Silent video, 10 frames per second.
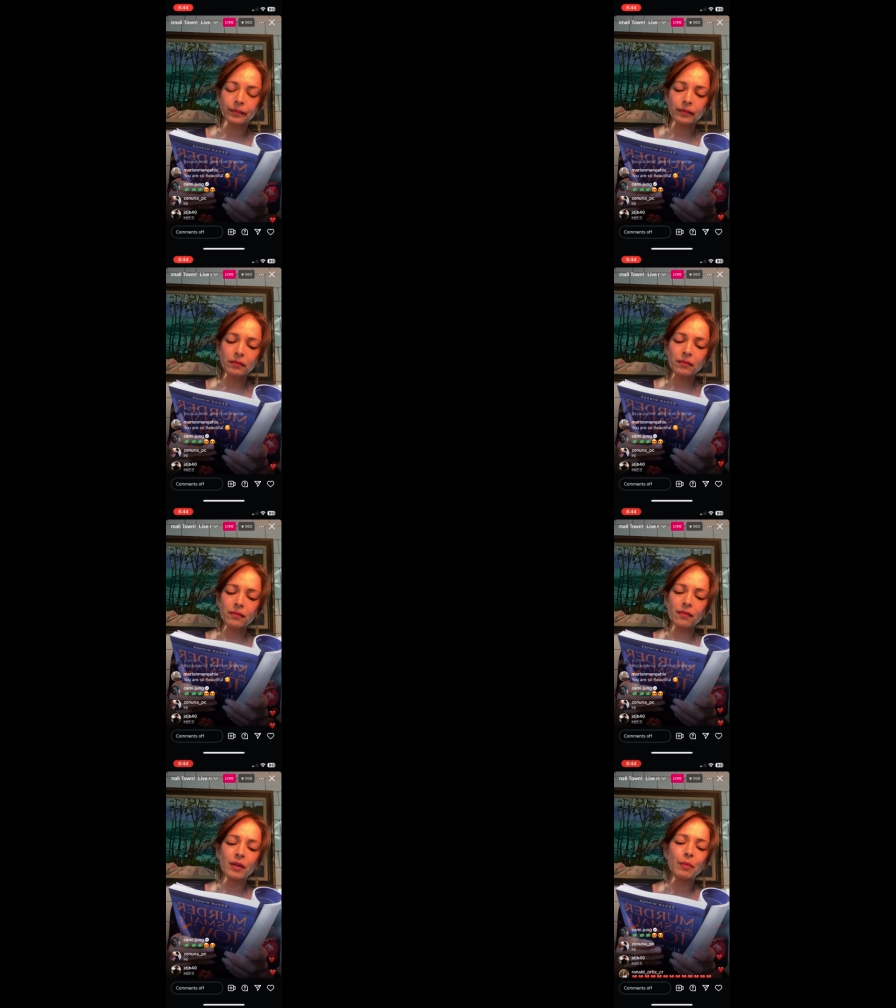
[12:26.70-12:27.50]
She
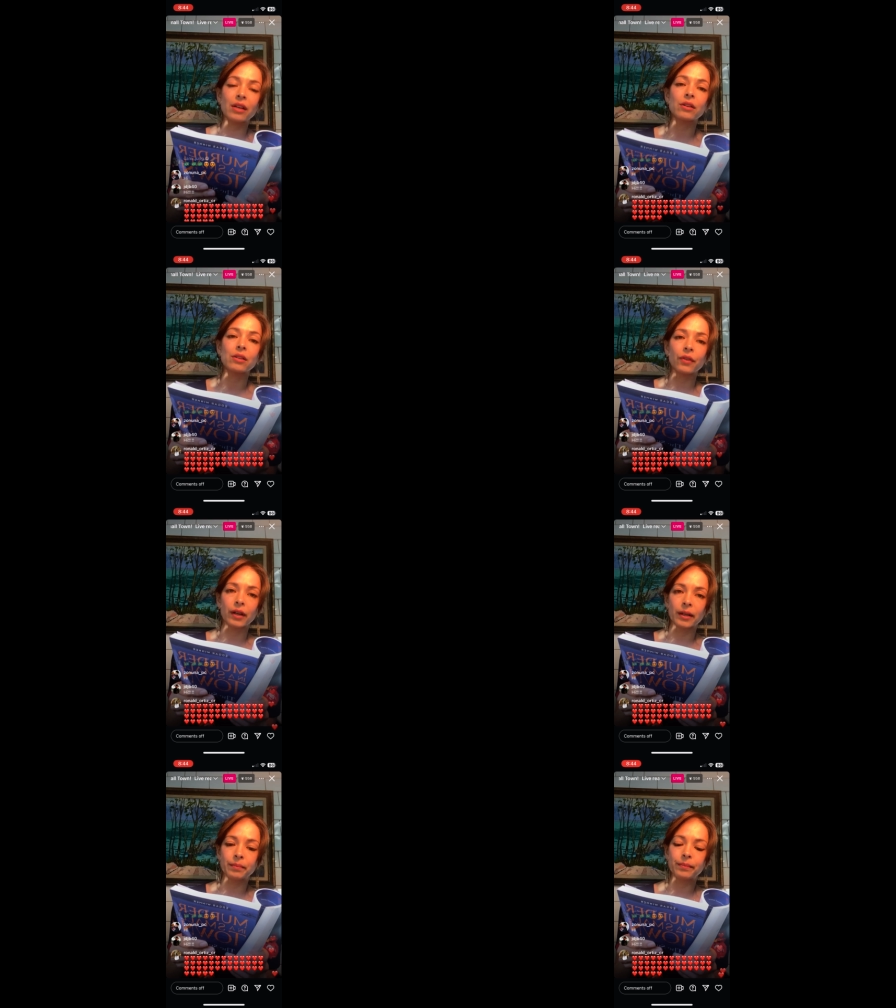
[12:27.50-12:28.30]
had no tears
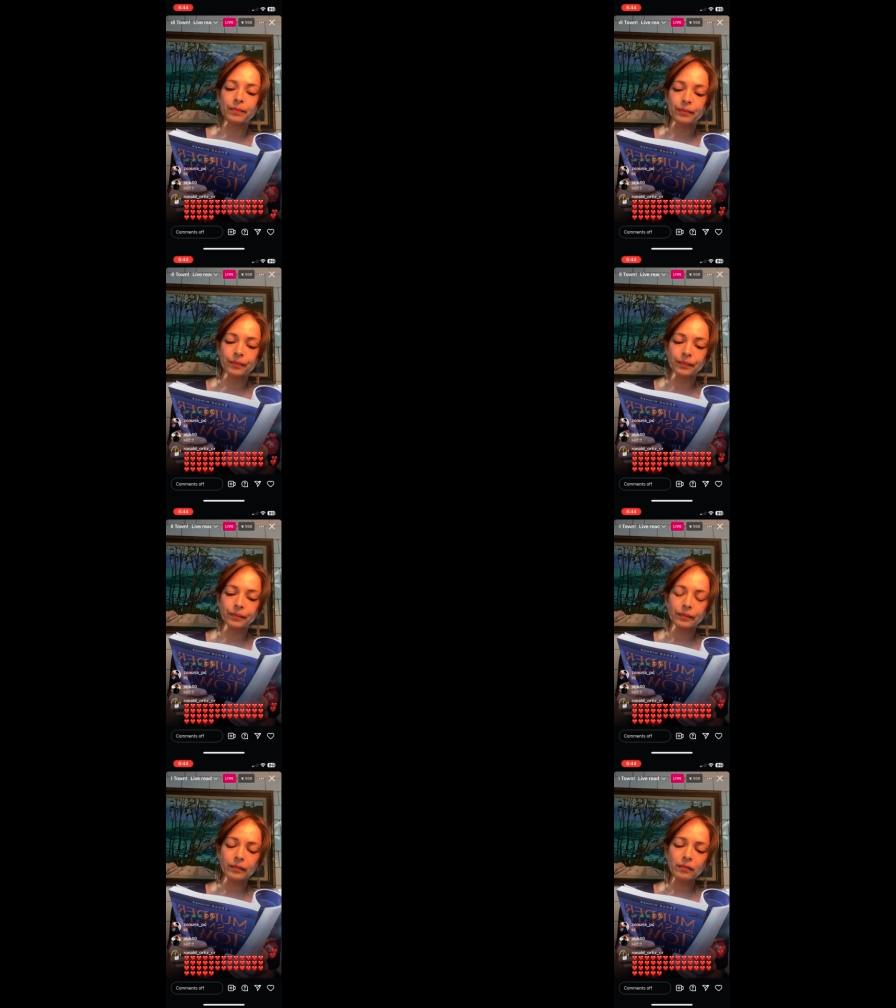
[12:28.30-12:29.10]
for him,
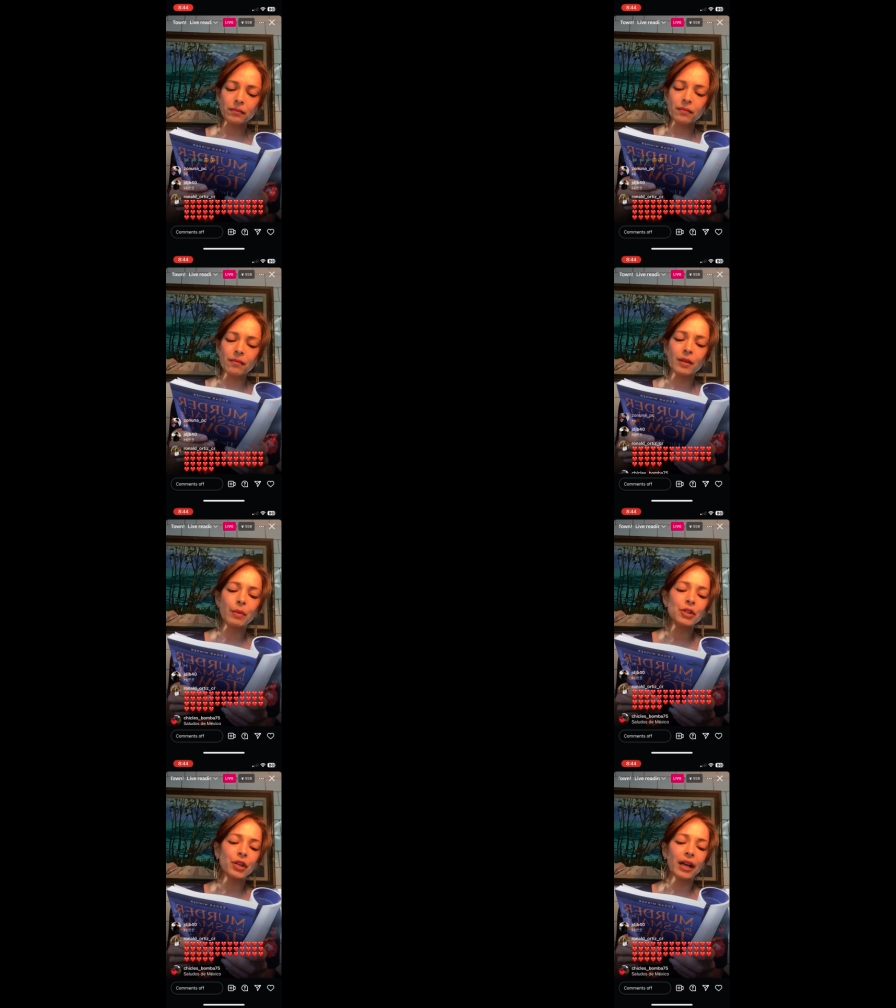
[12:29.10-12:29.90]

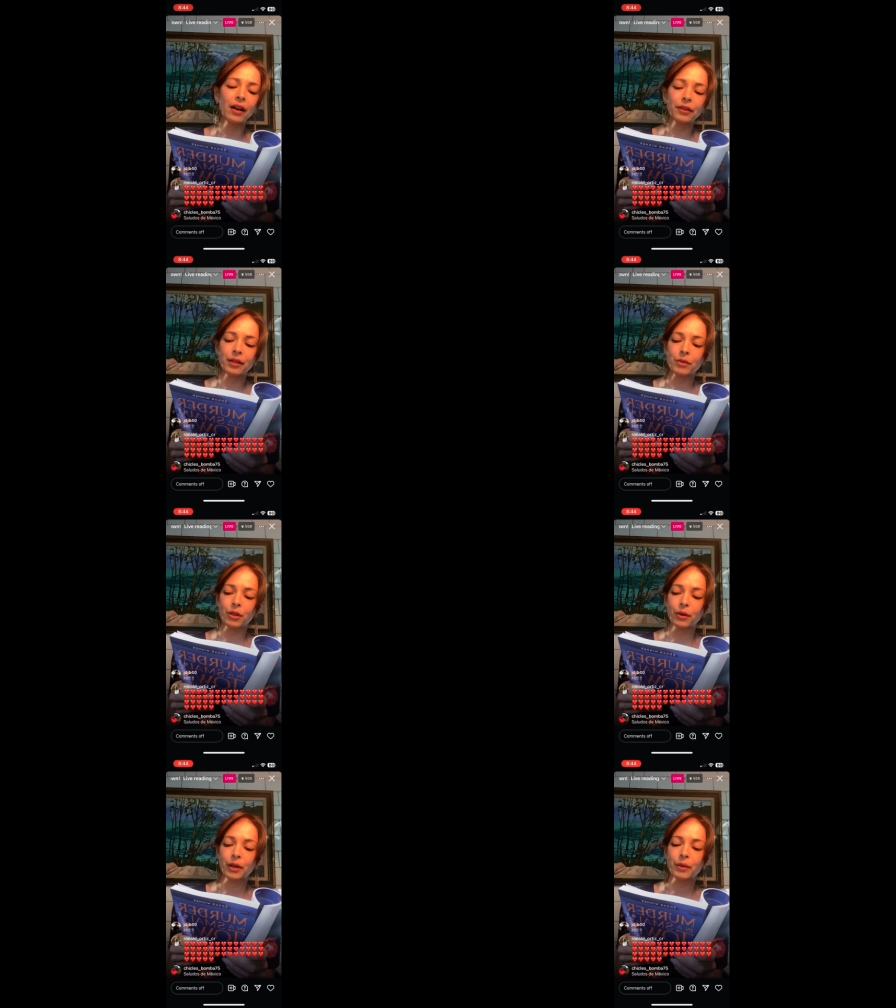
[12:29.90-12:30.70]
but she held
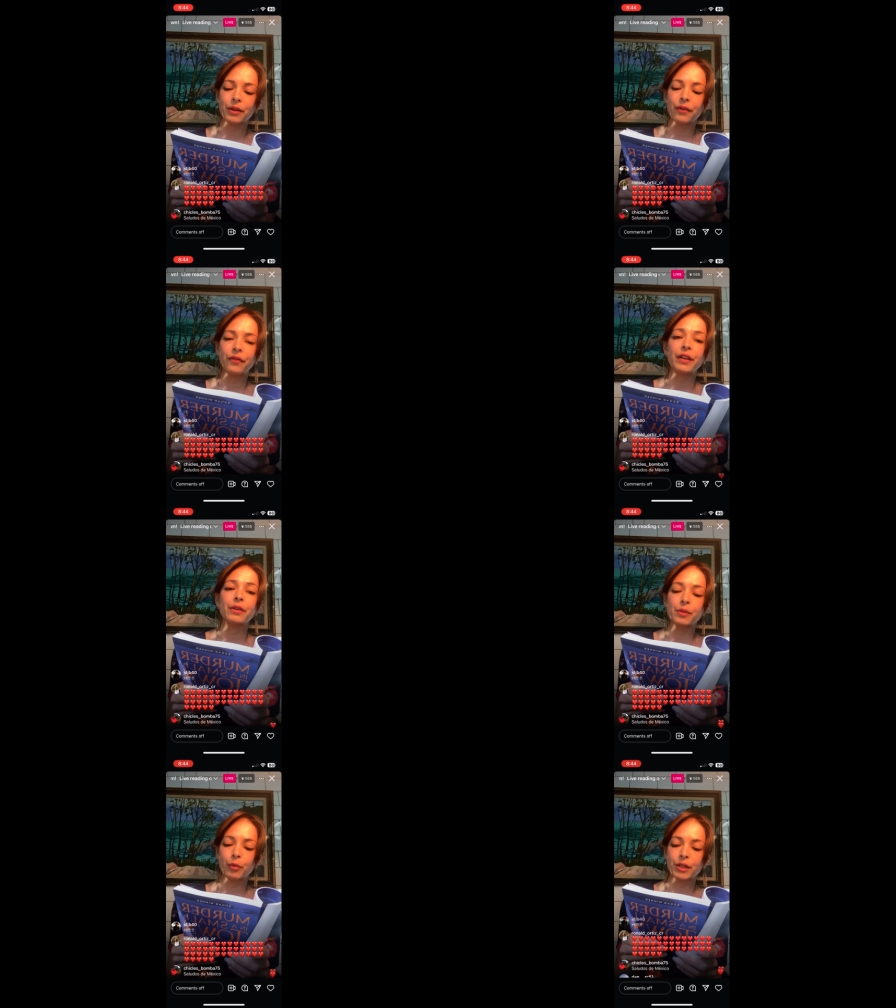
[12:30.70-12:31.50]
him to her with a
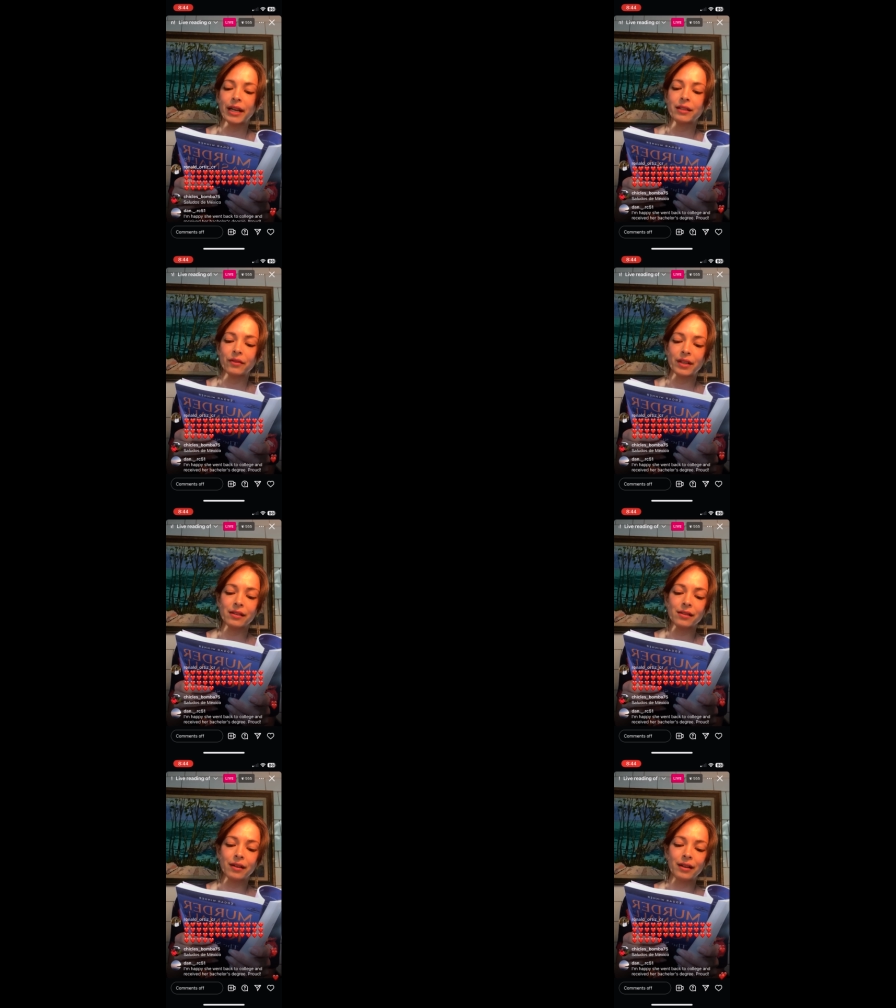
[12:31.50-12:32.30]
fierce
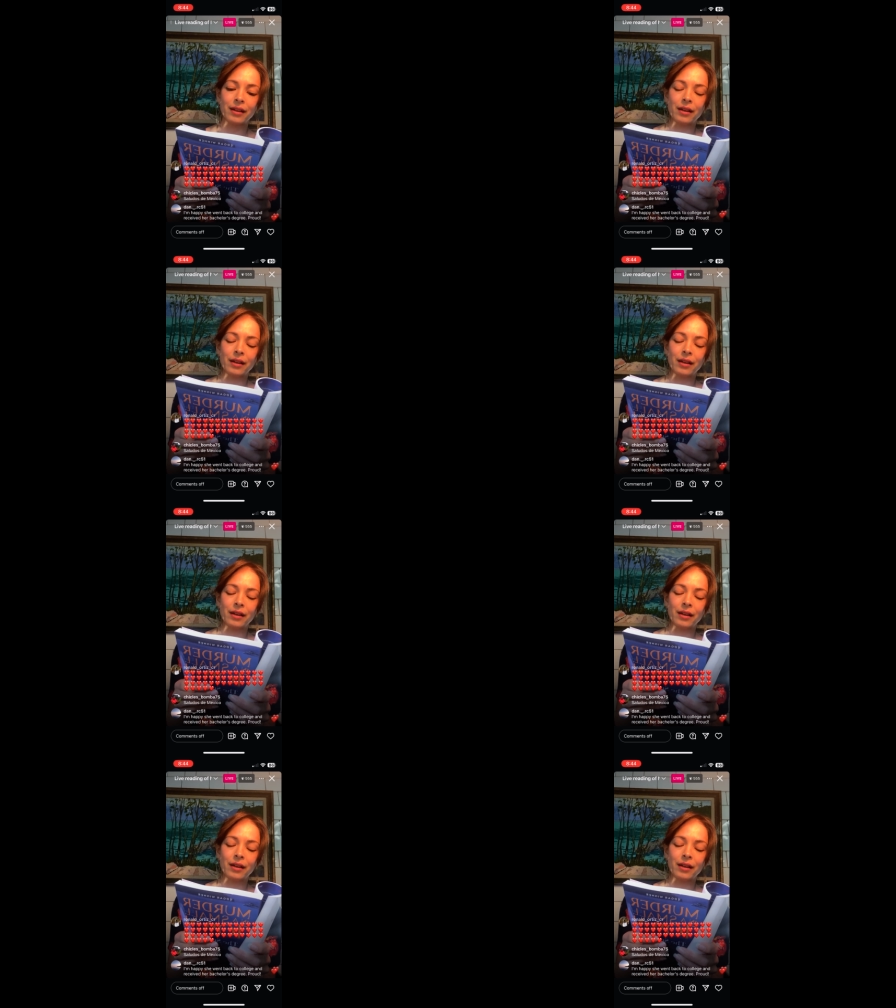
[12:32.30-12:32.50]
protectiveness,